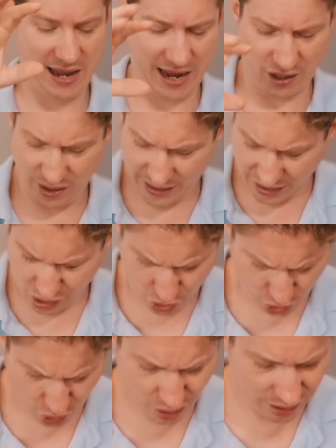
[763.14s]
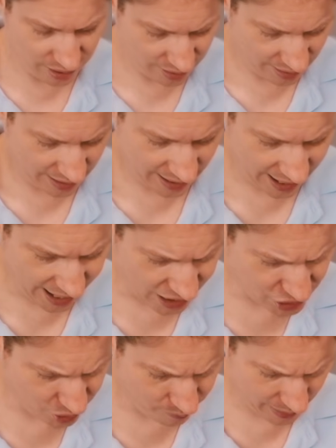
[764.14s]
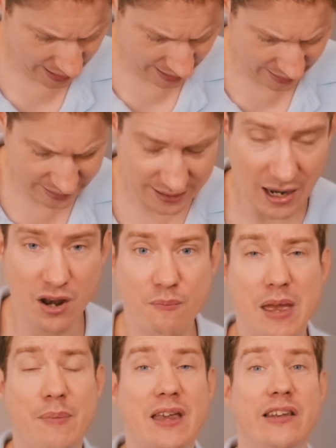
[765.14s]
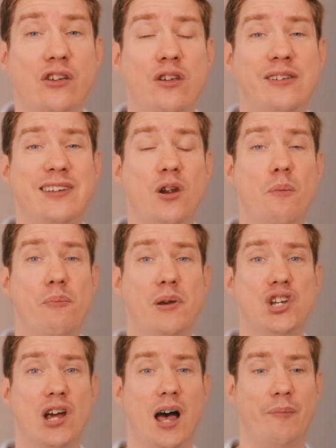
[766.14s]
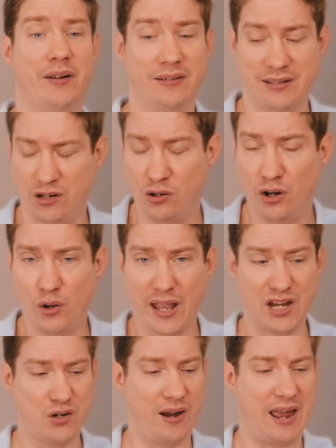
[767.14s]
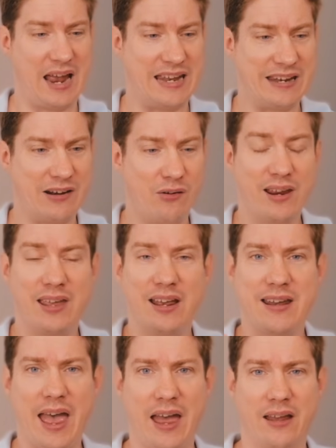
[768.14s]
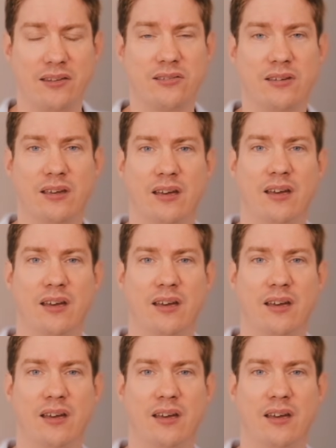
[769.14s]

And you can look at your pants and maybe you see your pajamas and you look at your hands and they're kid hands.